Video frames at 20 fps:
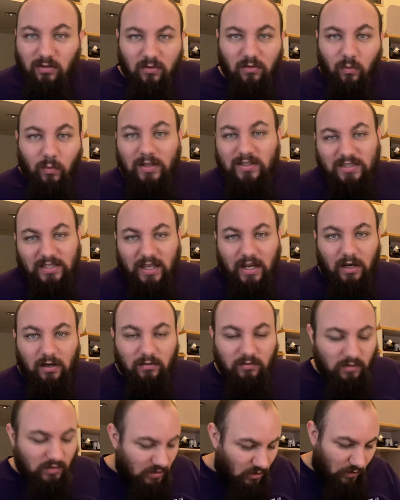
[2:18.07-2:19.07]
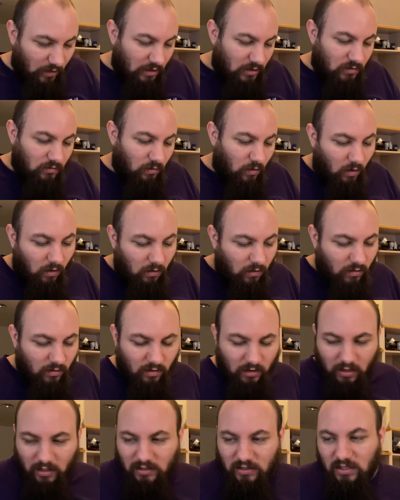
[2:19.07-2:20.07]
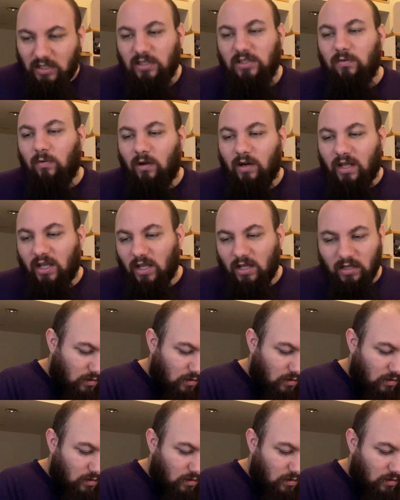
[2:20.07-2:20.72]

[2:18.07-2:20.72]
what's there. So let's roll a d20.